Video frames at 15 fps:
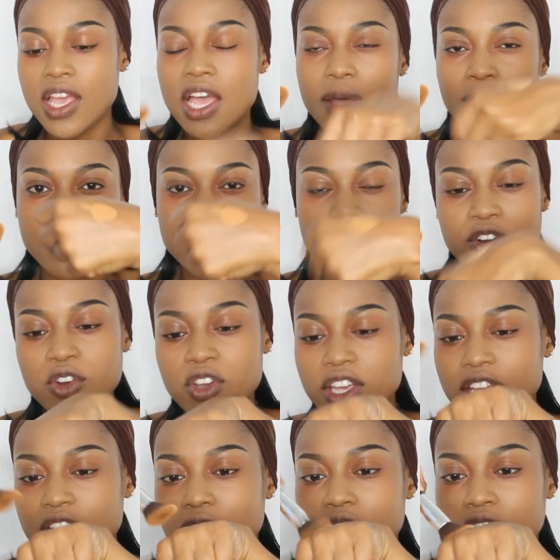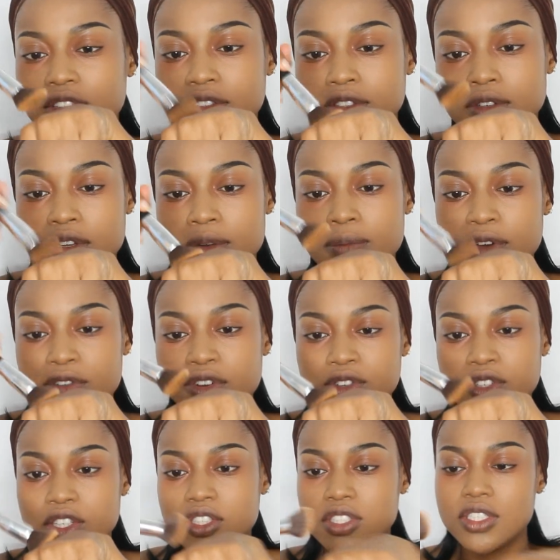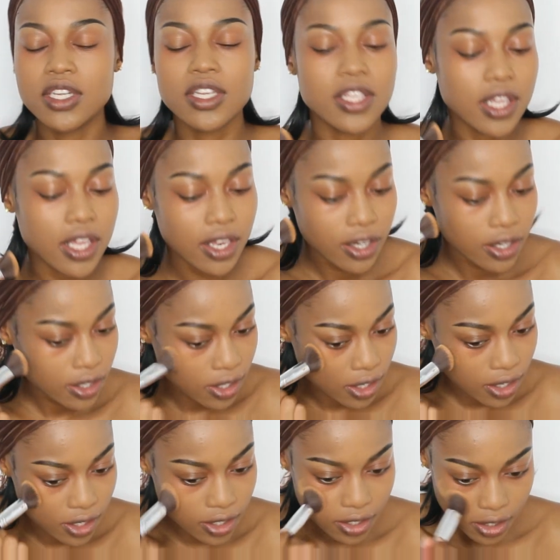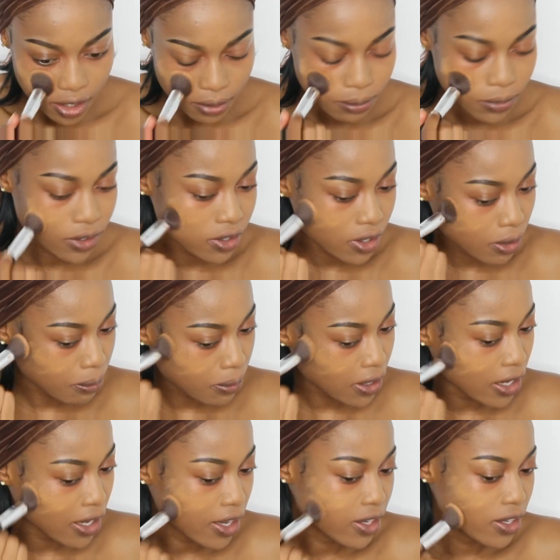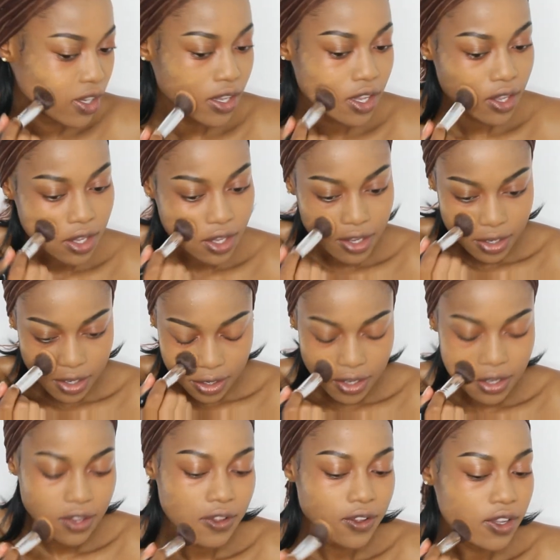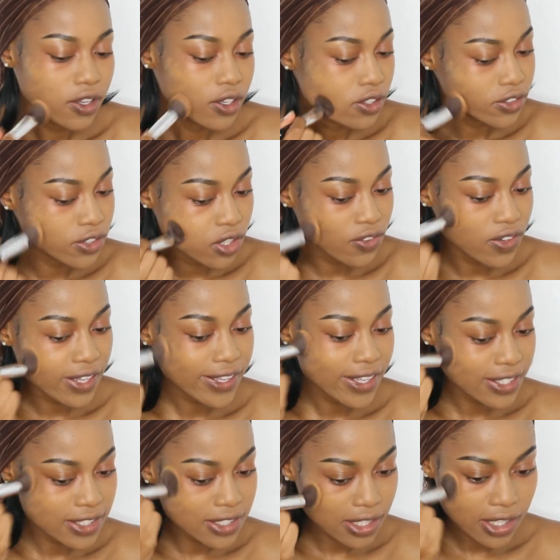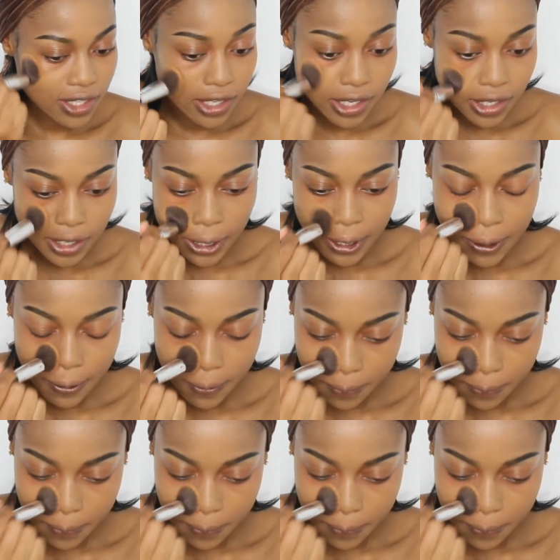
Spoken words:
I'm going to go in my foundation again, and I'm going to apply sort of like a second layer.